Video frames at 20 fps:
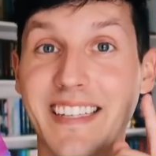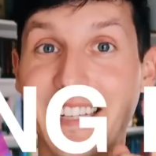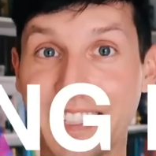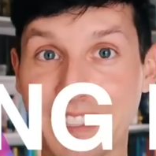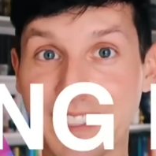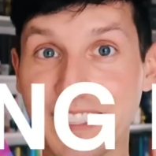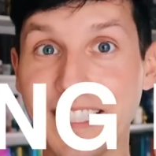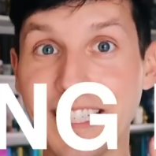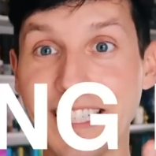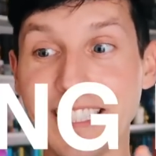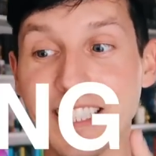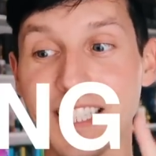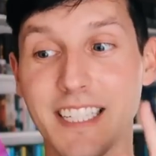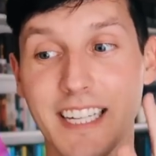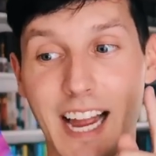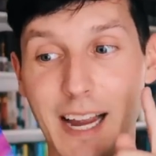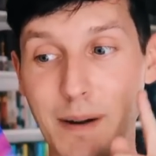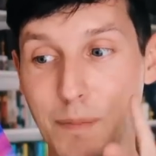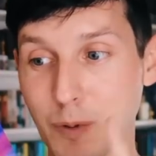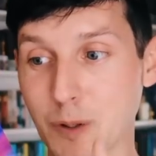killing it. Like,
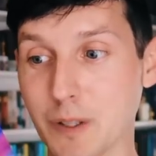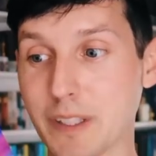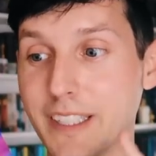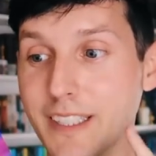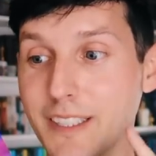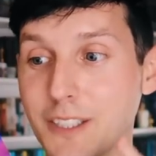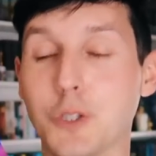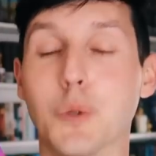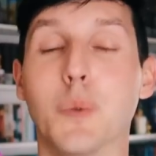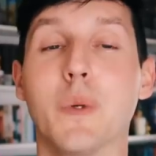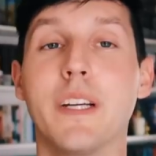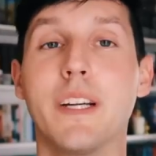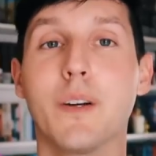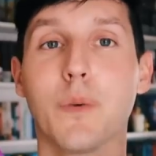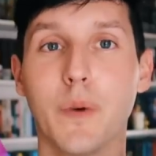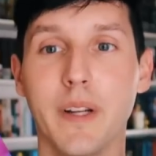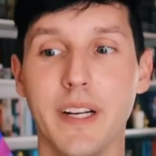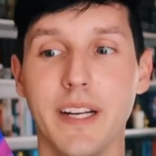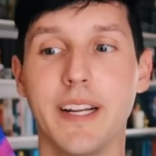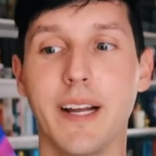I'm really enjoying
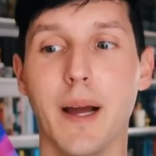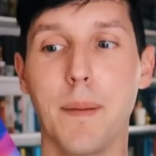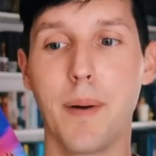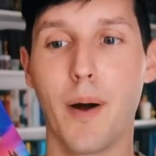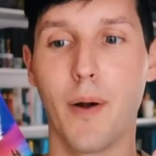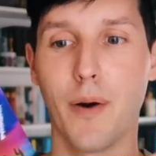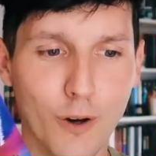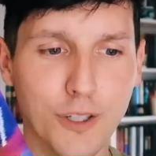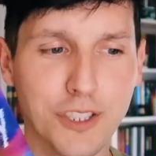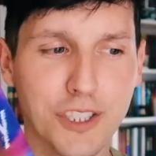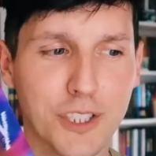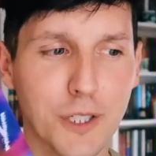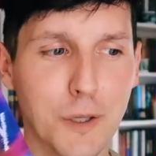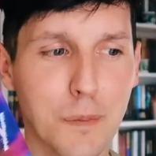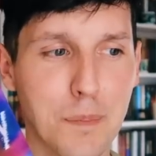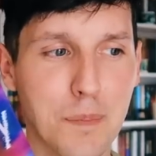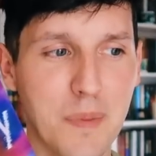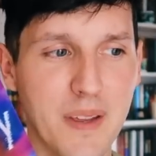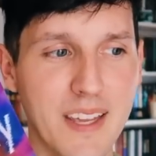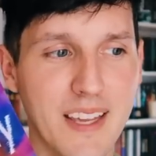reading about her
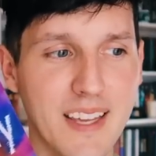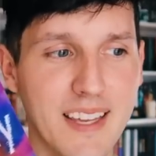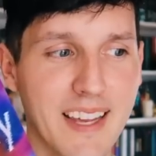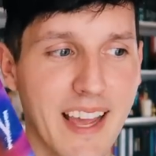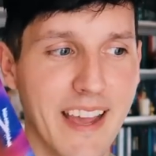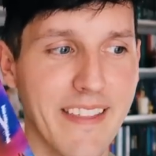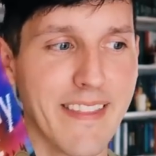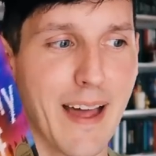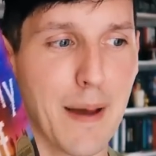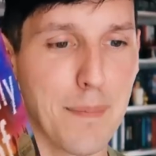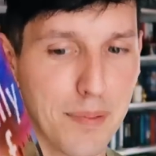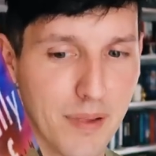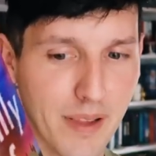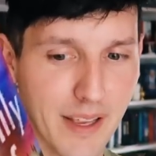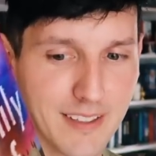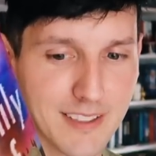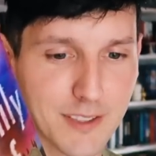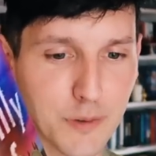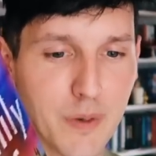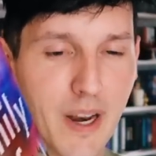still being in that
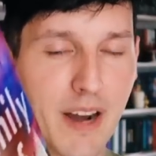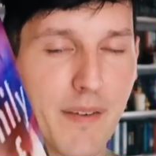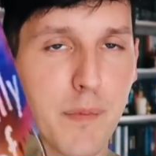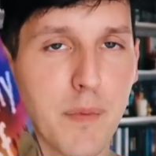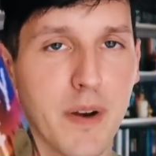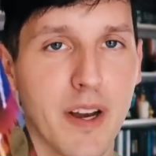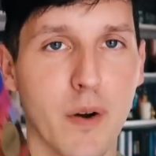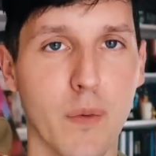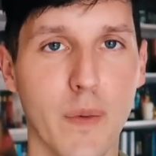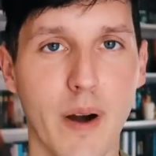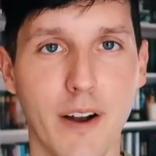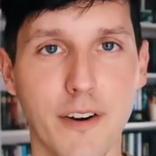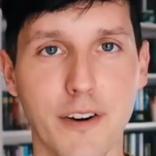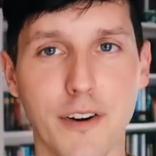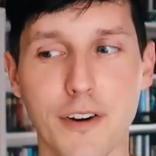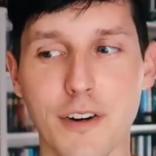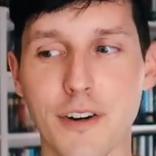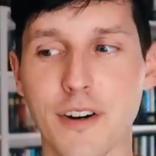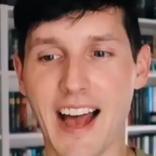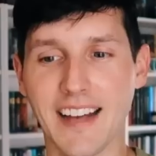place when everybody around
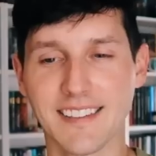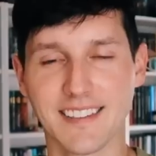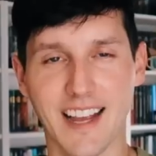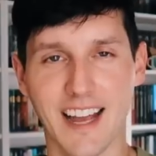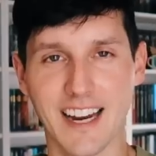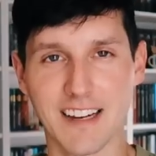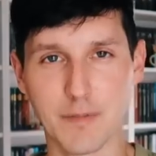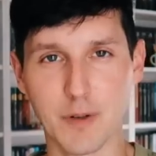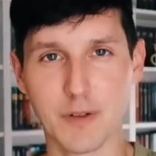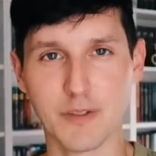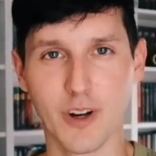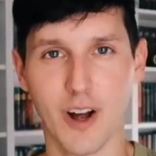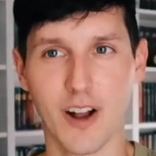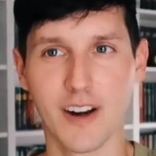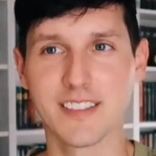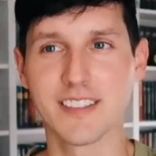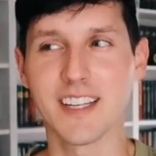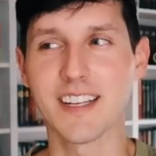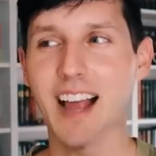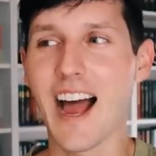her has kind of moved on,
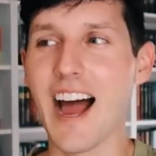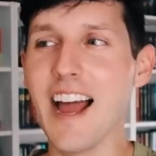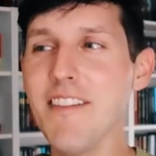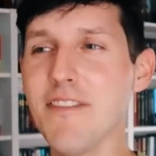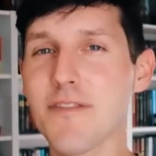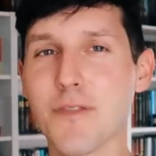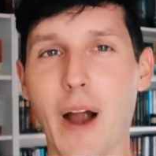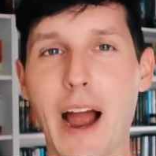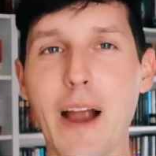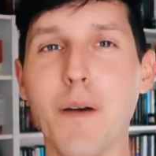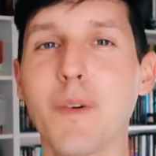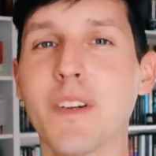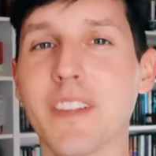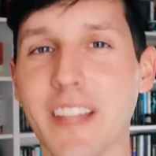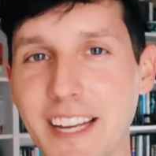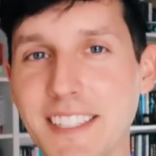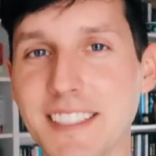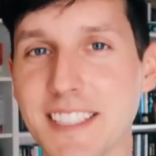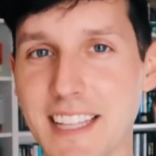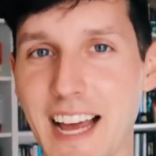because, like, I
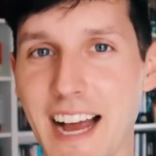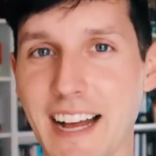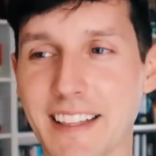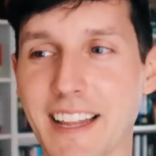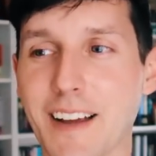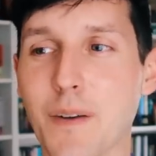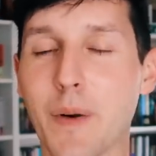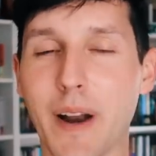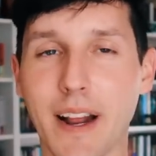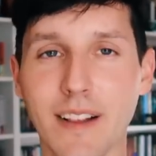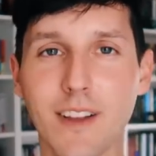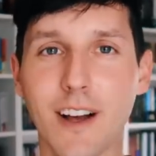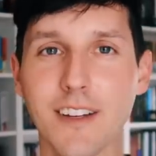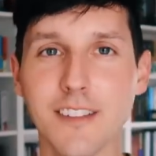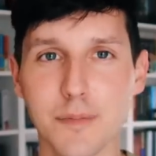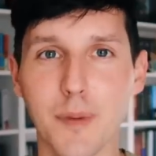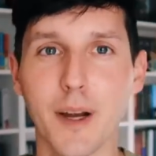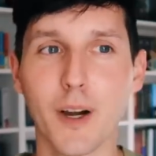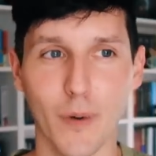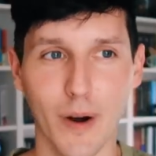relate to that. Like, when I
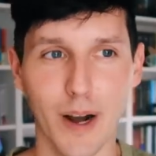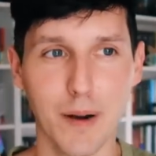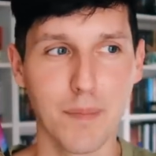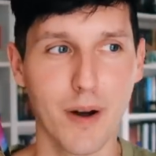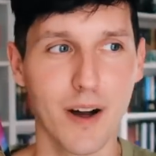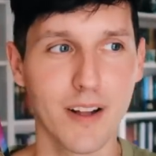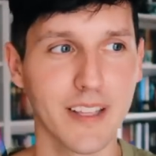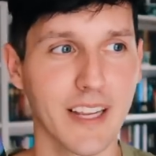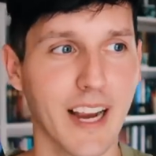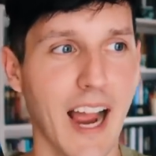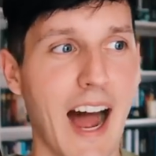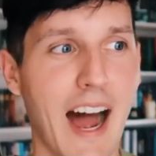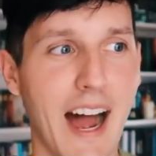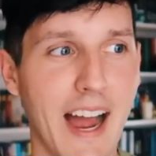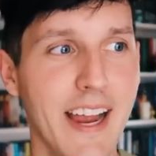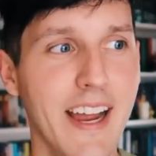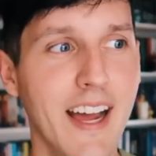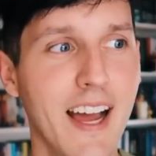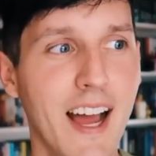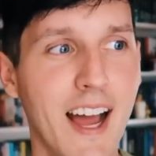lost my grandma, like,
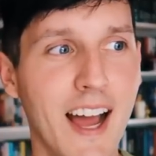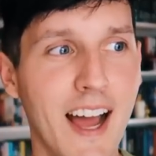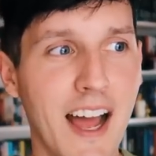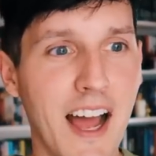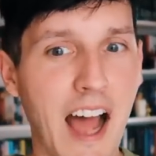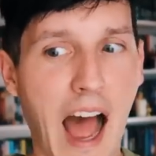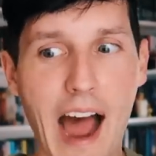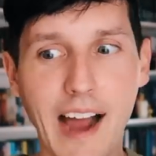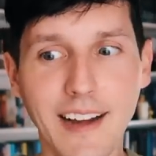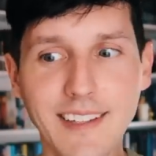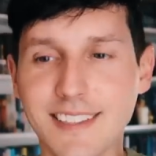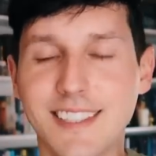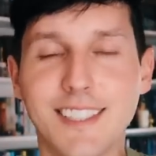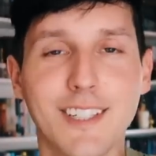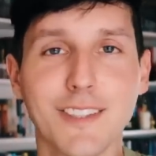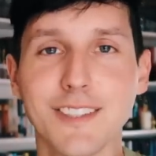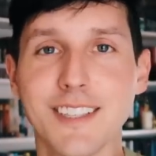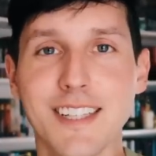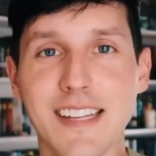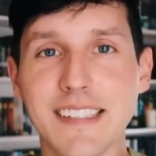I
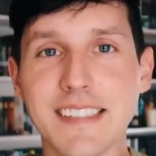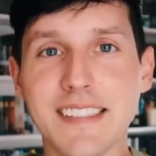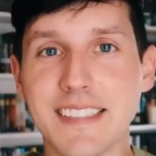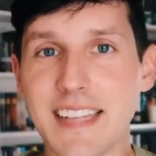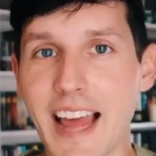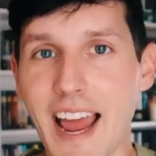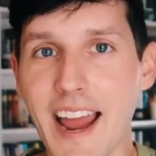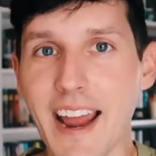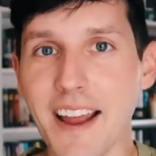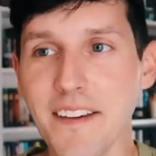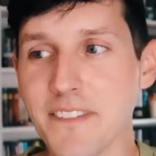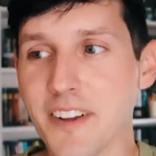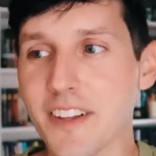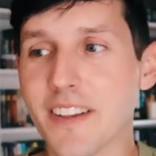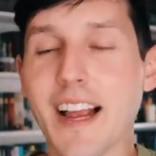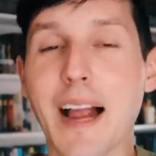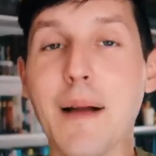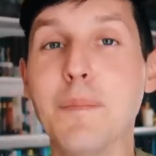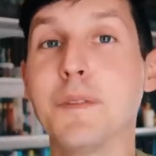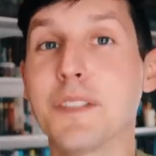still to this day feel
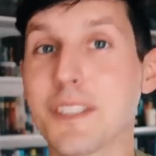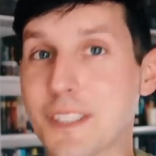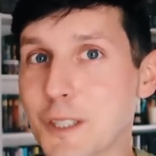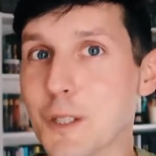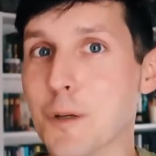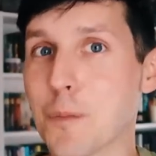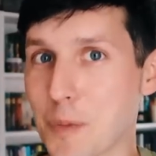like I'm still